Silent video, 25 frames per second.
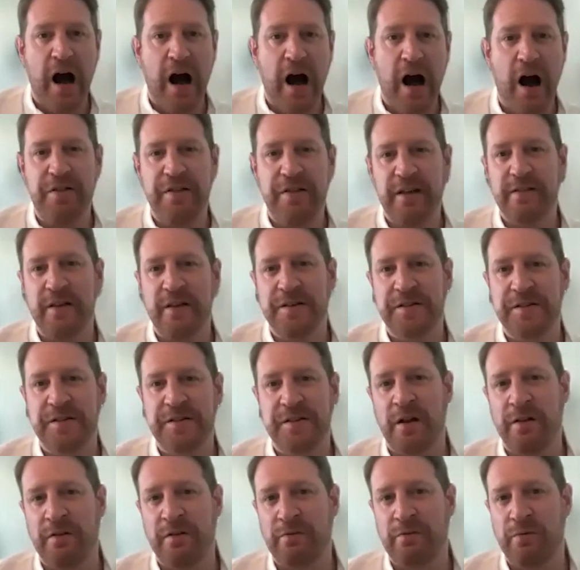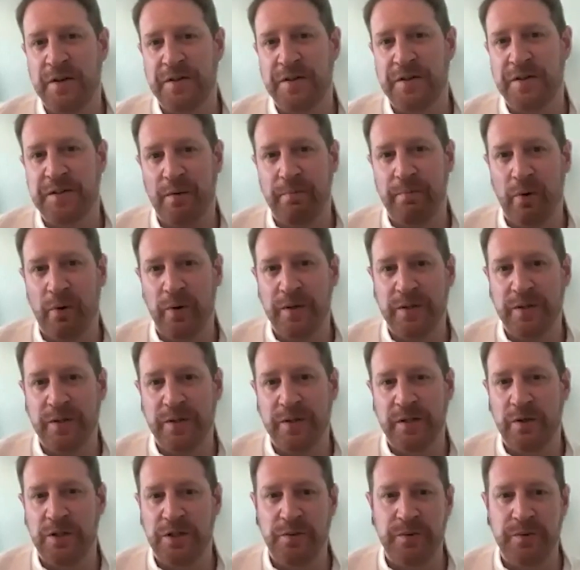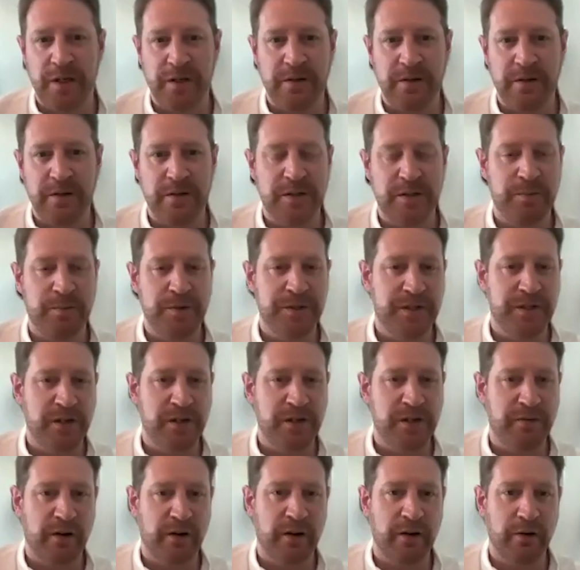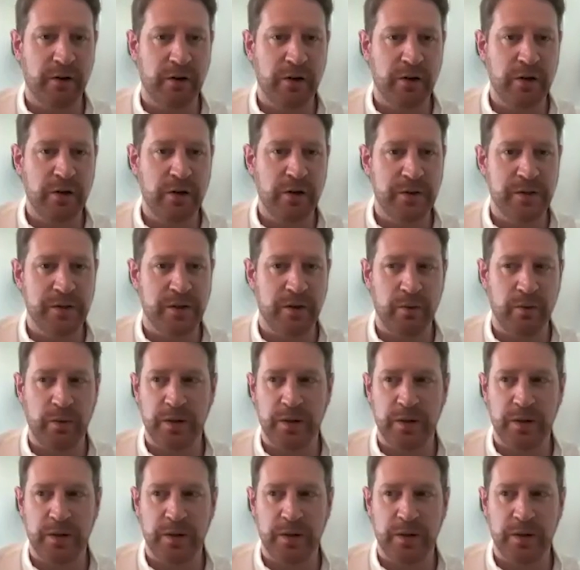I think there's another risk I point to, which you didn't specifically allude to,